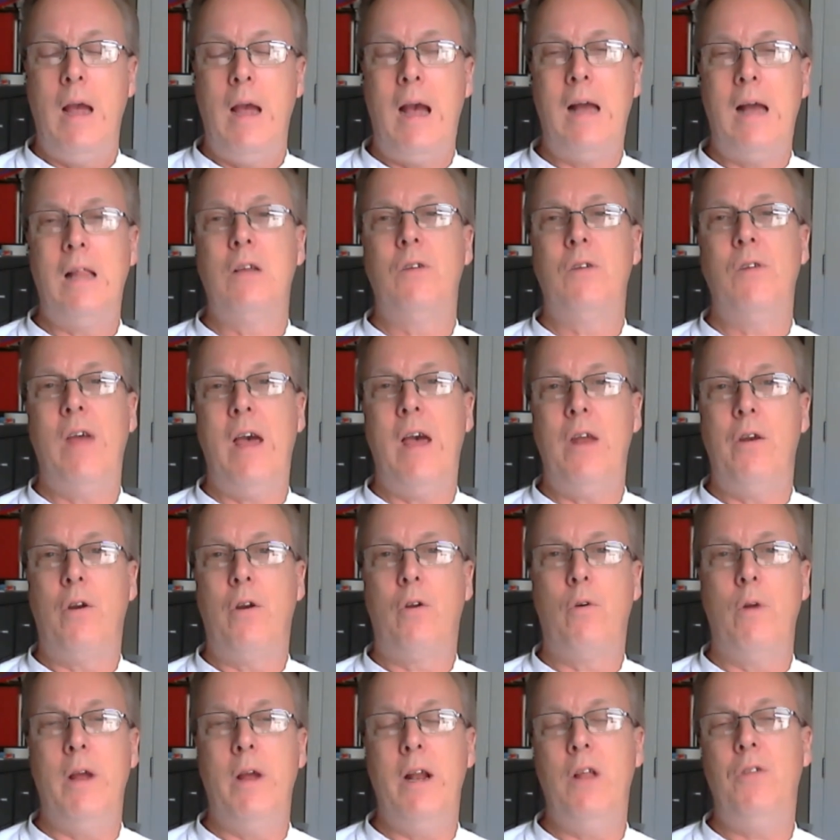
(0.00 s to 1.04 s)
Alexander
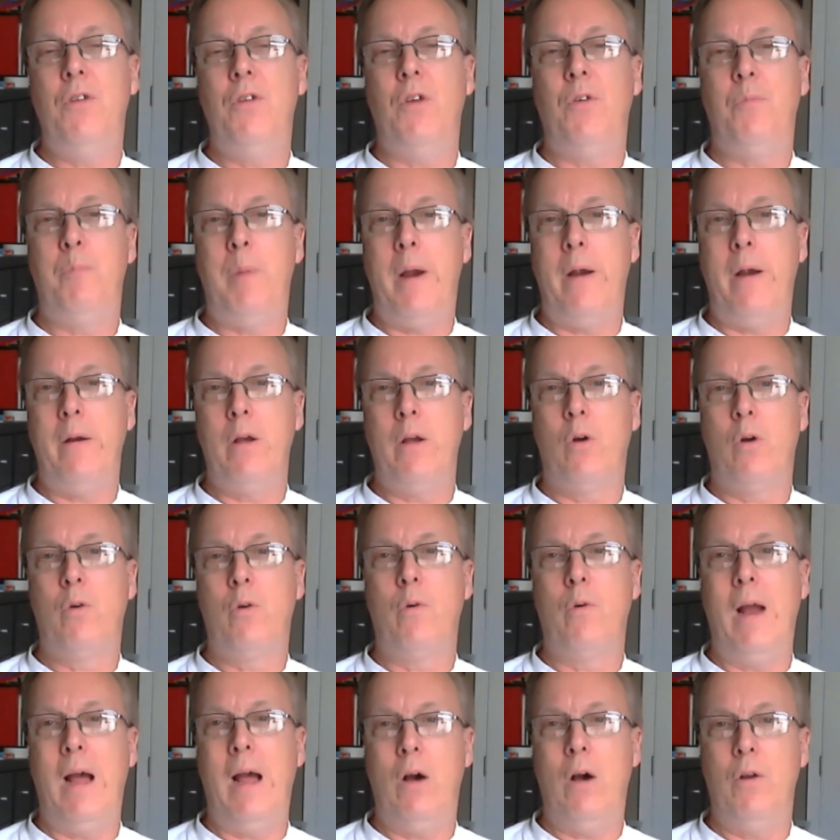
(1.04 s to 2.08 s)
created this burial
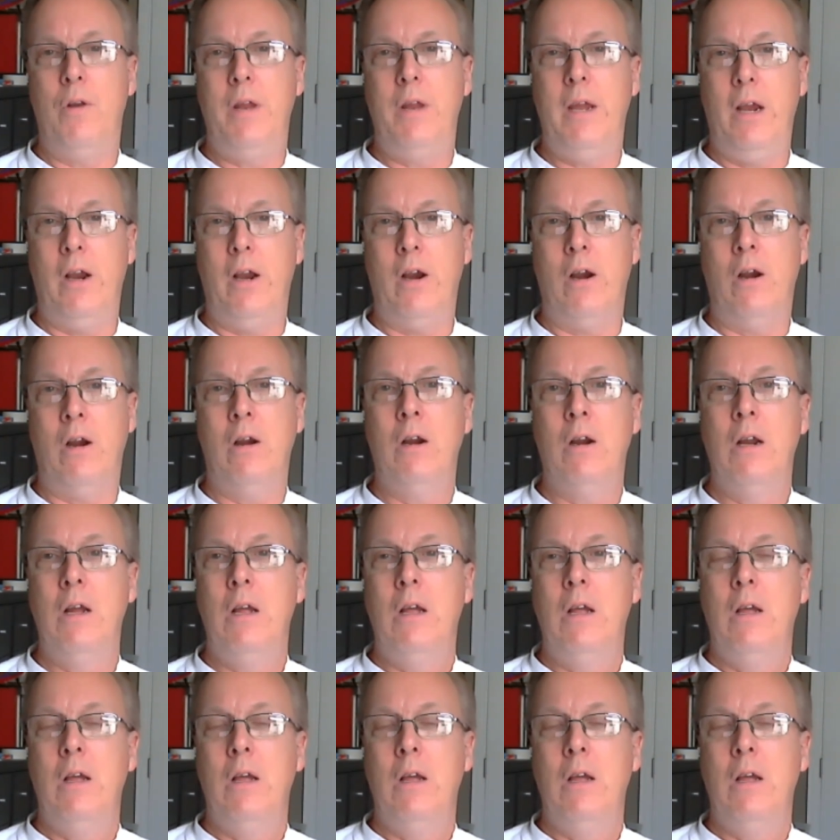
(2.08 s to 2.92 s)
ground here,